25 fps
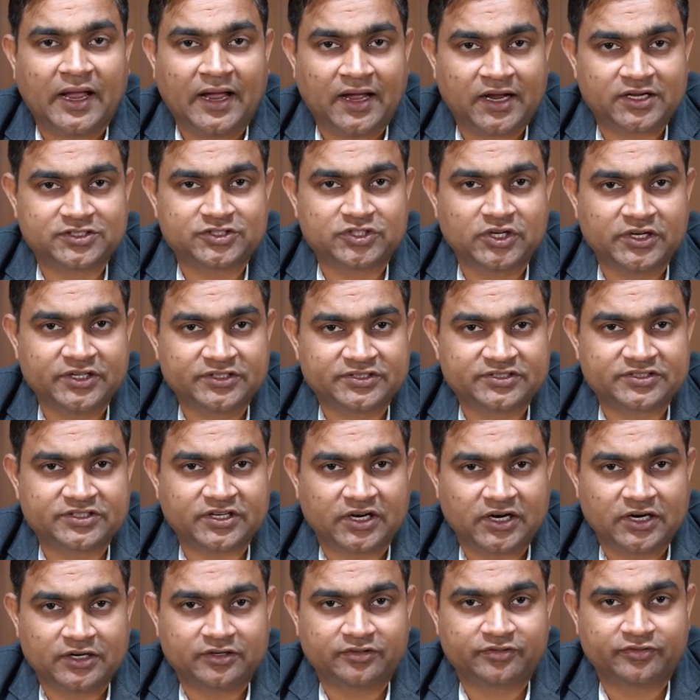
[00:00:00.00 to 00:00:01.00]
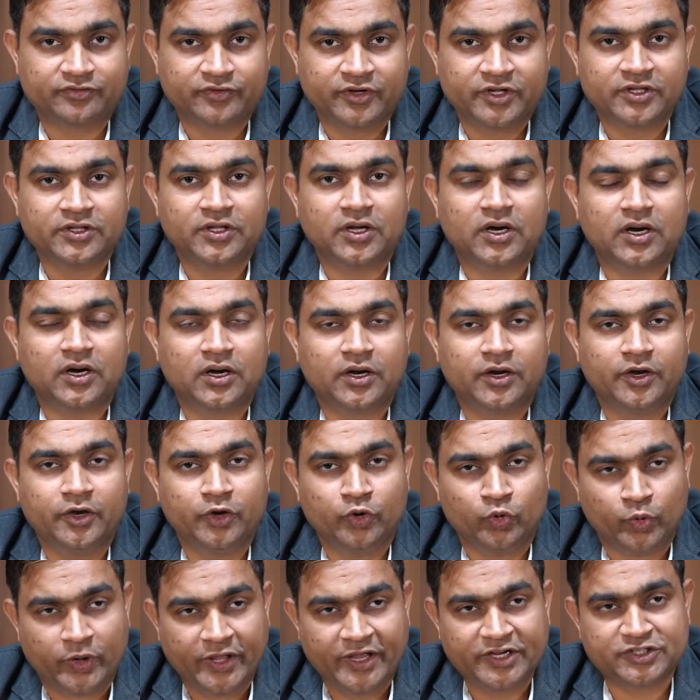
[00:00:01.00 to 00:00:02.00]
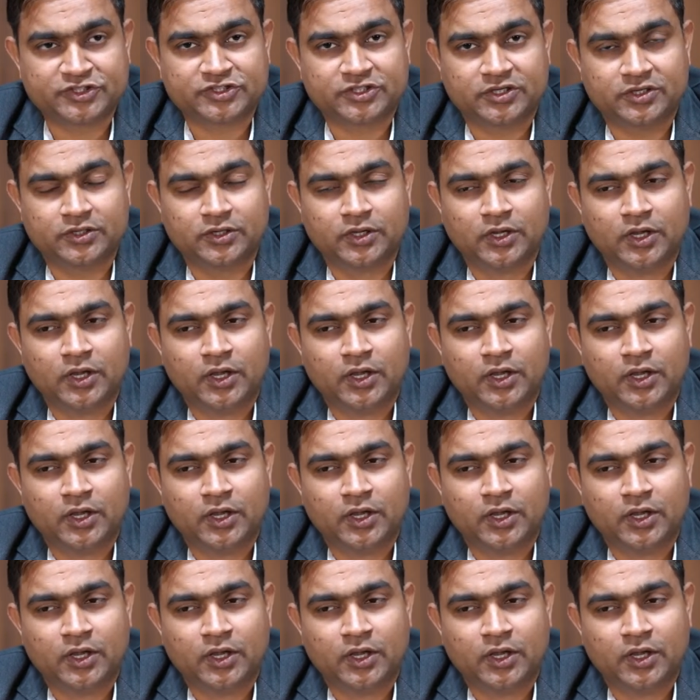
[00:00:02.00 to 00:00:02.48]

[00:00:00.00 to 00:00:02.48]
actually starts with nudation.